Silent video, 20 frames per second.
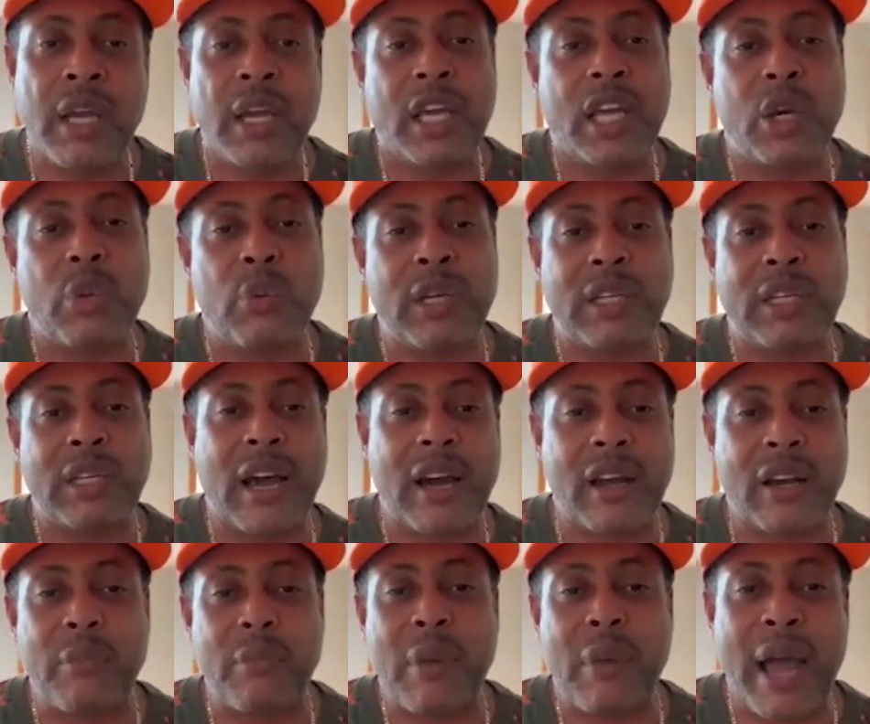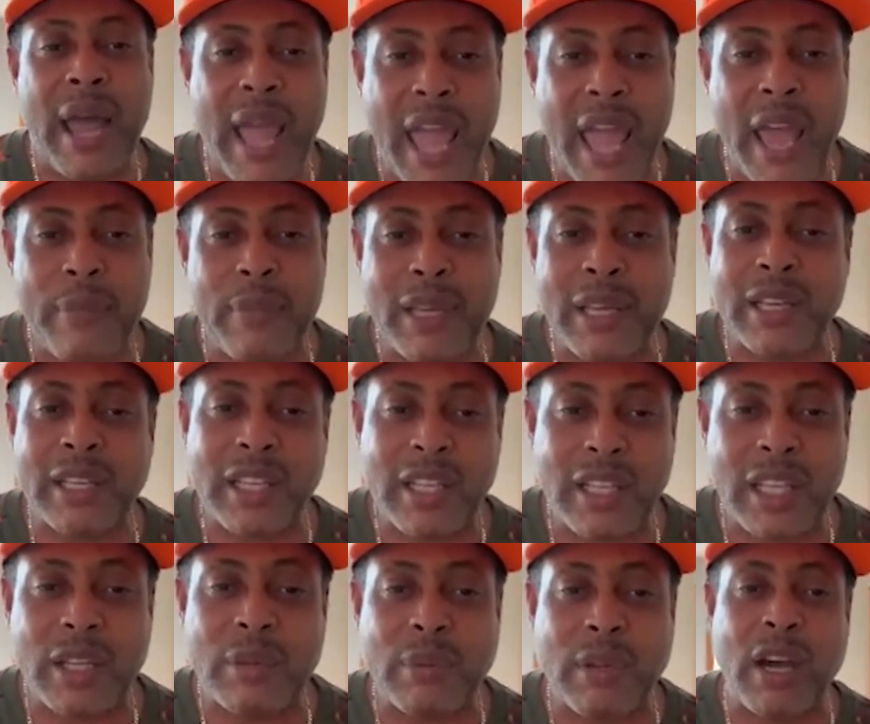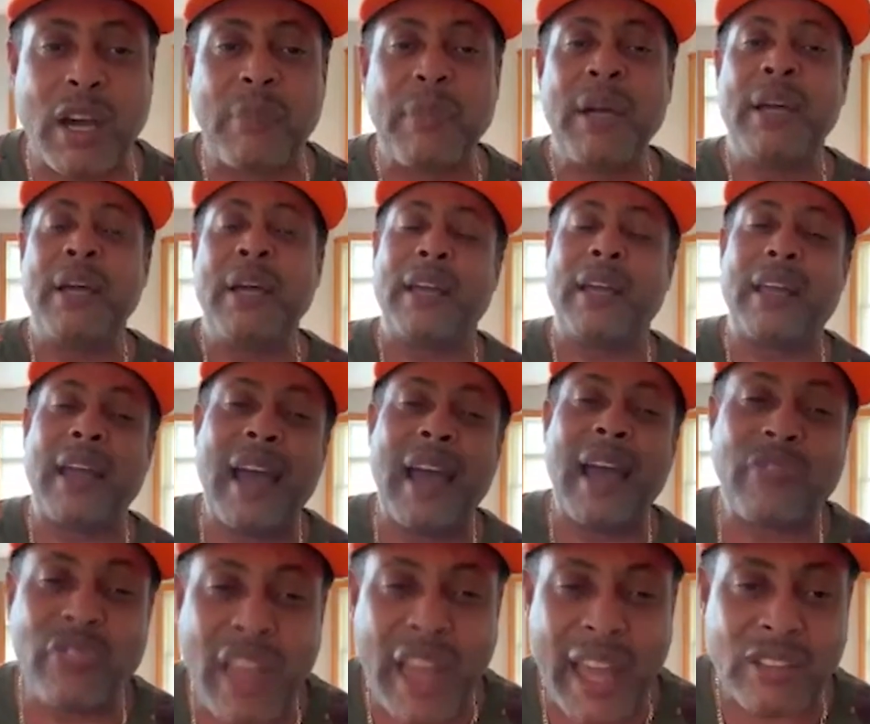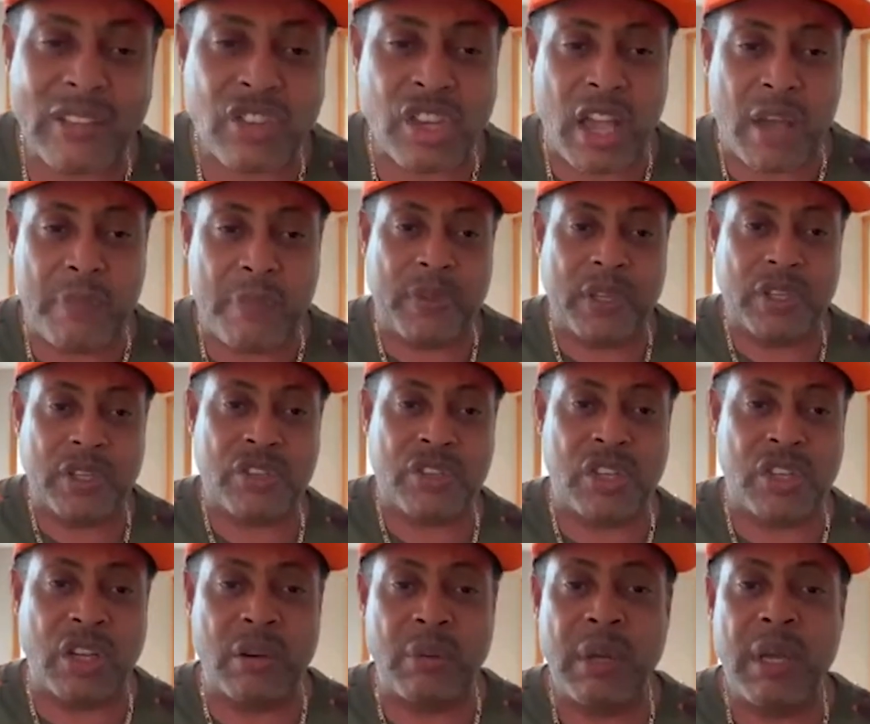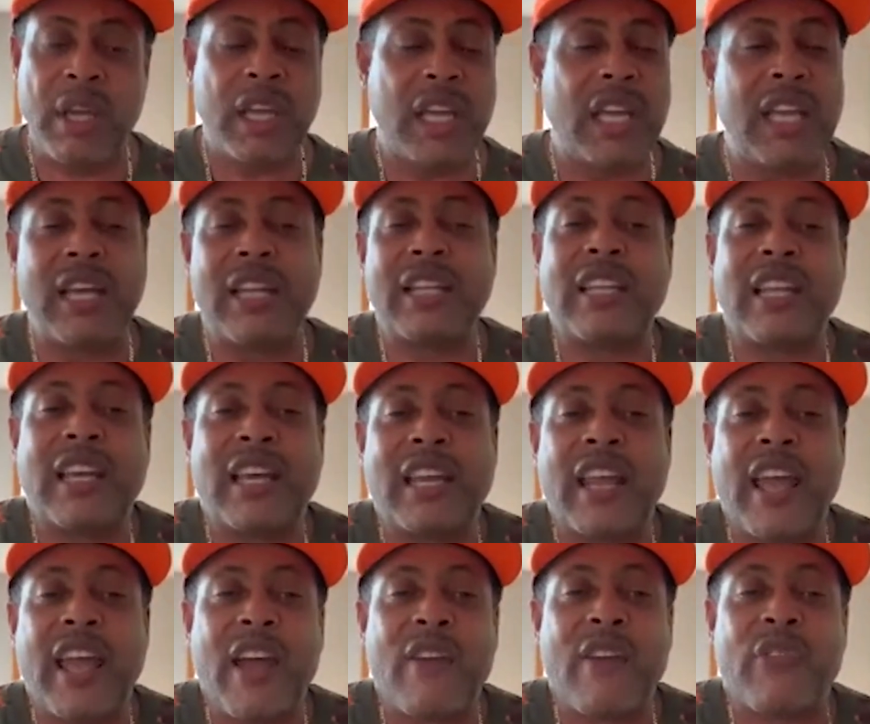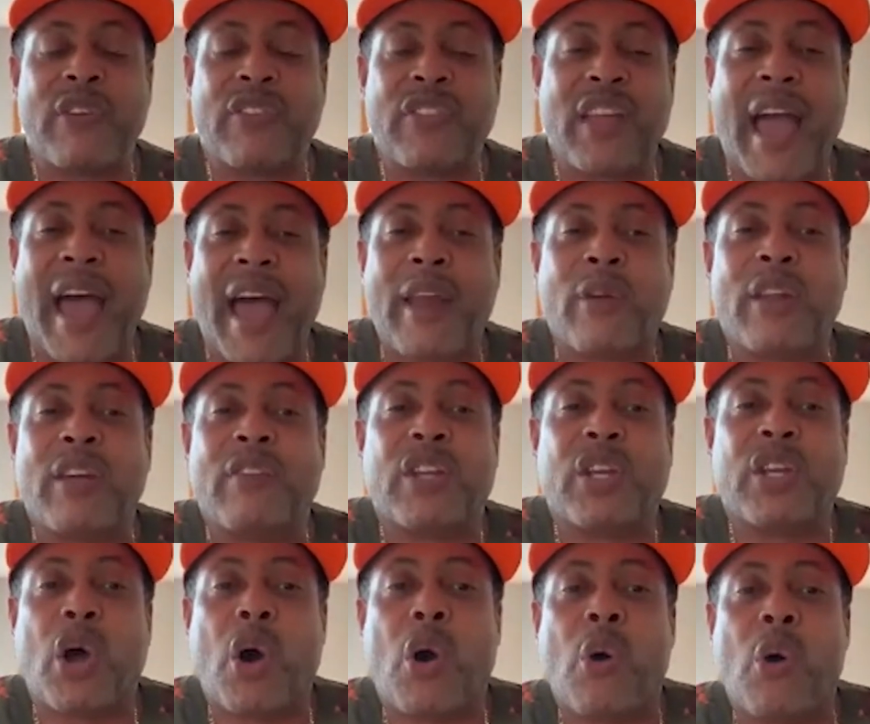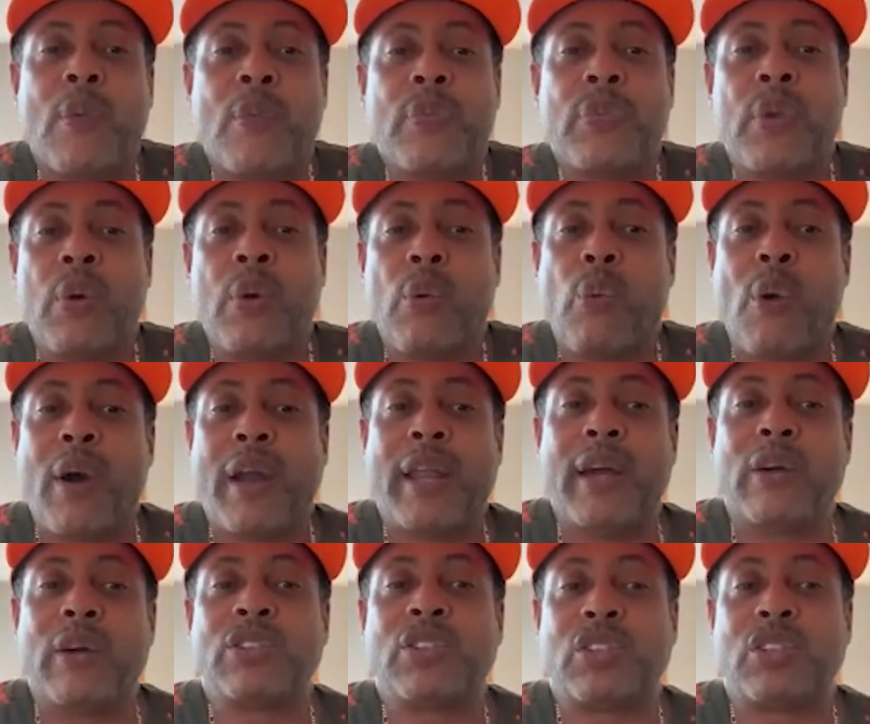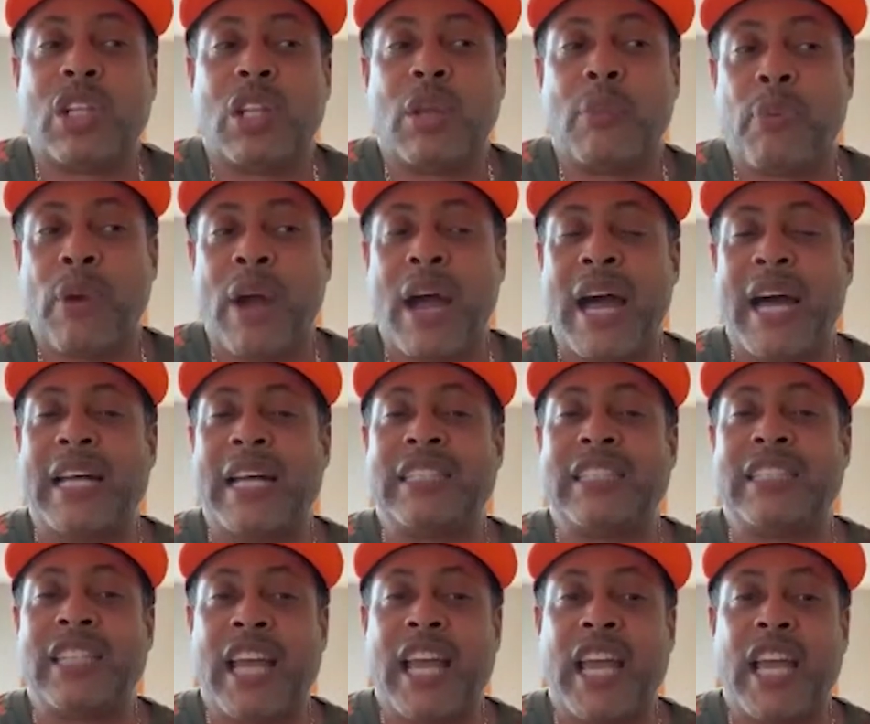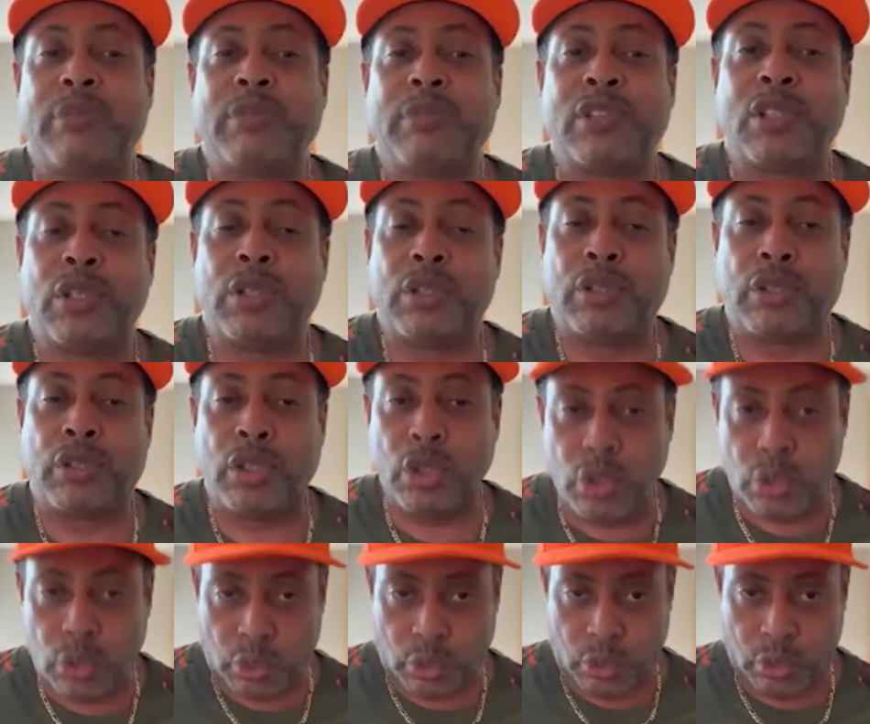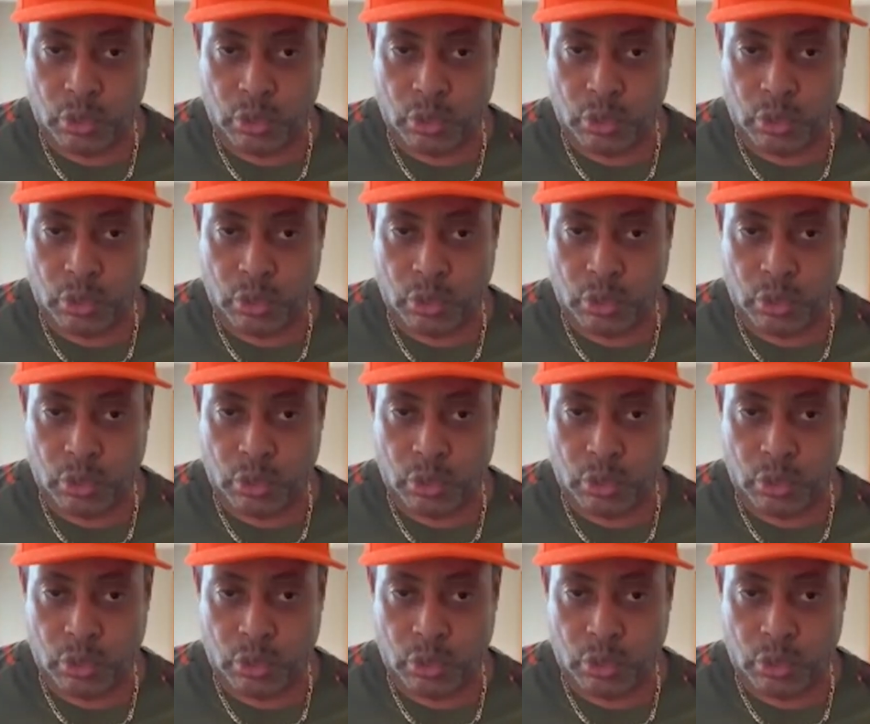He went down to Miami and teamed up and got that championship. He done did everything. I don't even know what else LeBron James could do